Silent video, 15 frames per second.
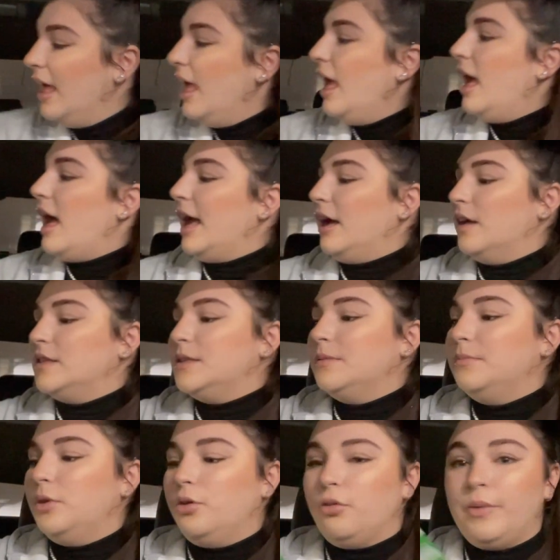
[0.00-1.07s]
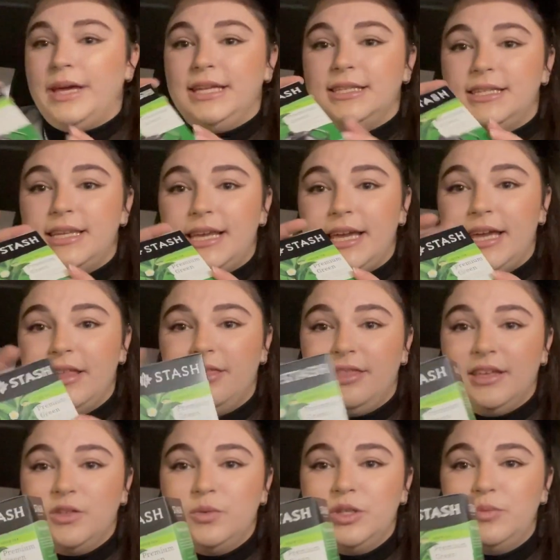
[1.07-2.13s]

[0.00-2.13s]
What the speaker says: I got some green tea. This was